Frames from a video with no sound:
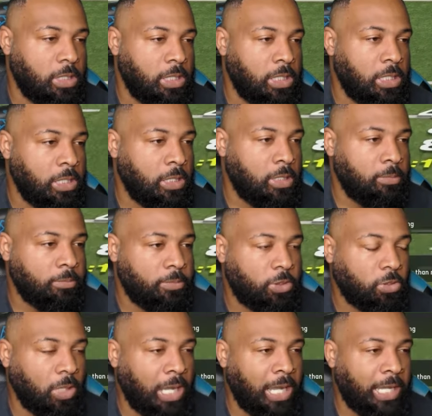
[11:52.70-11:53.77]
Um,
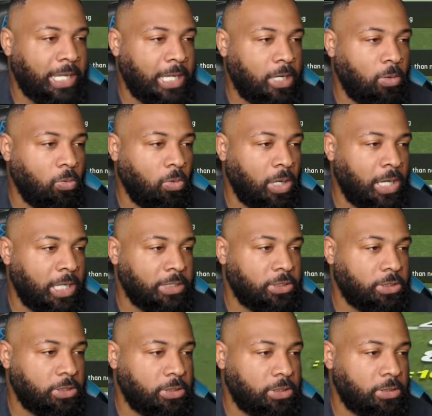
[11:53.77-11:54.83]
so I gotta
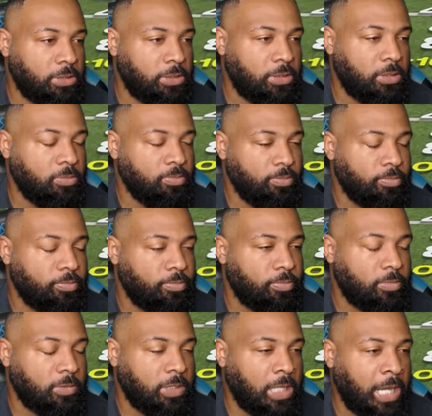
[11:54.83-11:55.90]
watch
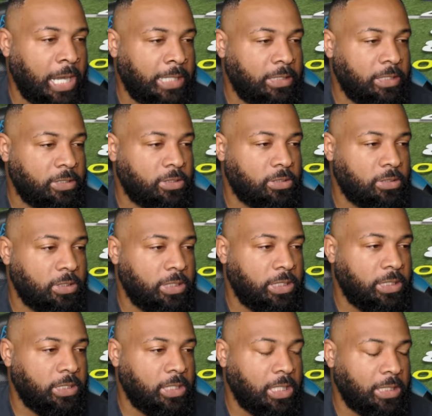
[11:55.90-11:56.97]
I
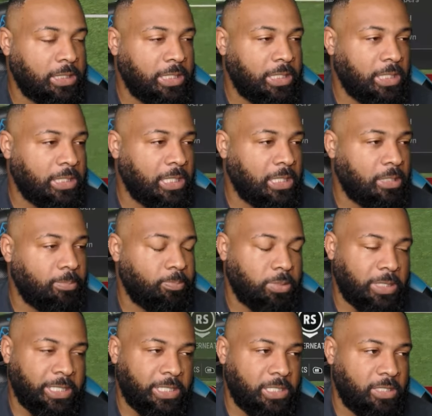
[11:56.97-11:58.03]
literally, I think I gotta
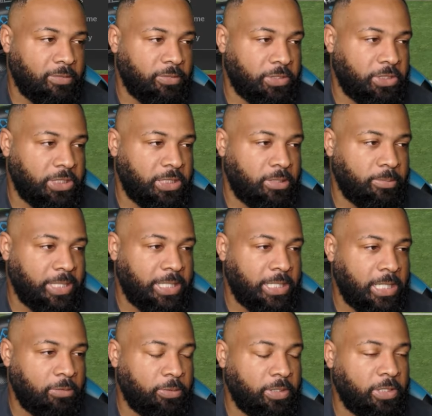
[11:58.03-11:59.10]
play coverage here,
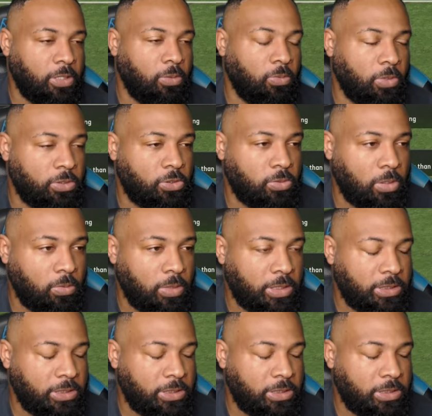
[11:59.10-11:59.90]
man. I really don't want to. I